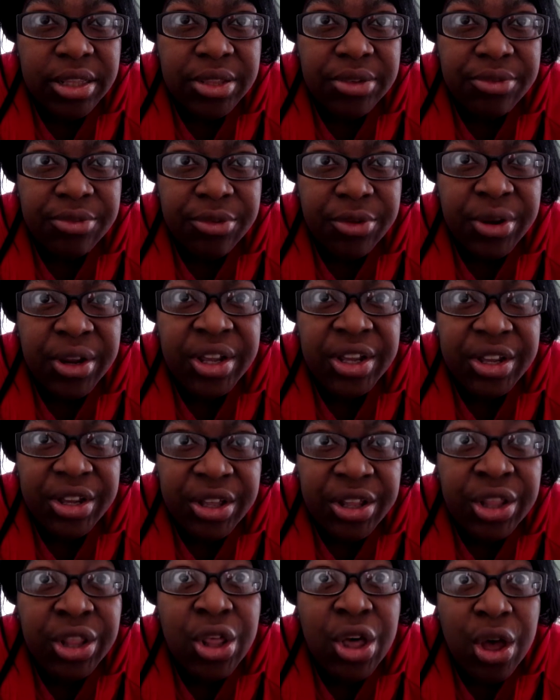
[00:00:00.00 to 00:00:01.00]
For a
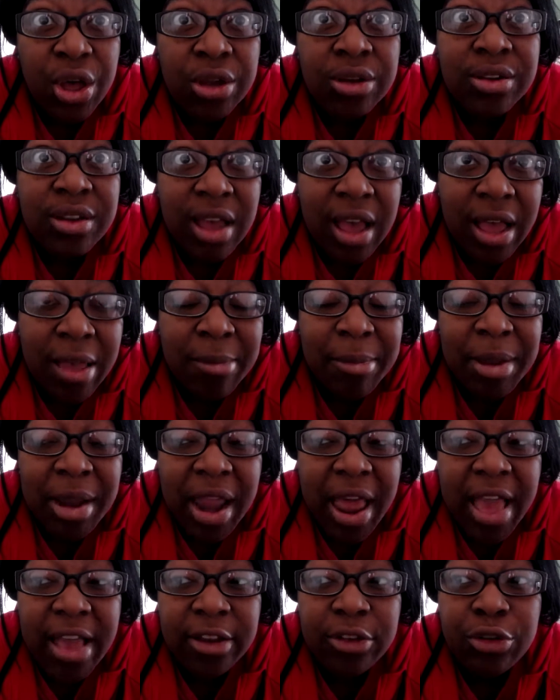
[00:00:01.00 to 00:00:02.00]
good long time, and
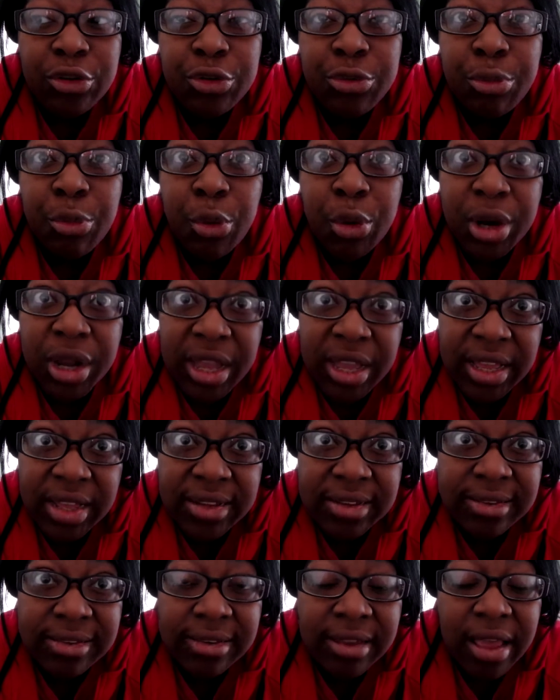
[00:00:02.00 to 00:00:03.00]
had two more
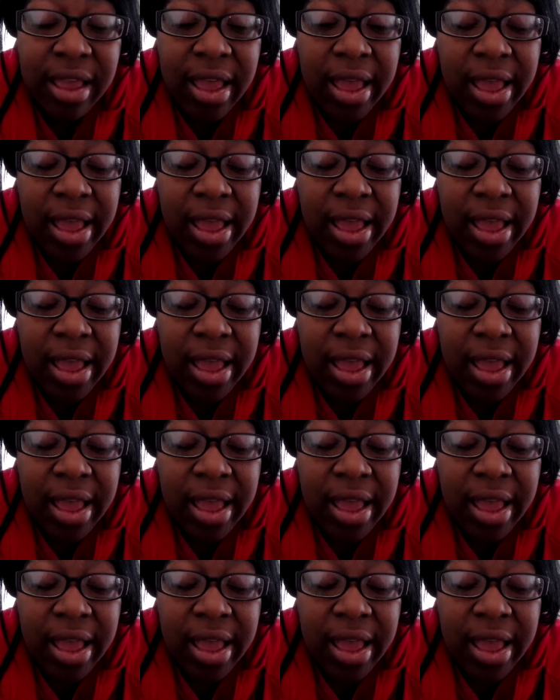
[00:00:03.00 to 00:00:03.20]
kids.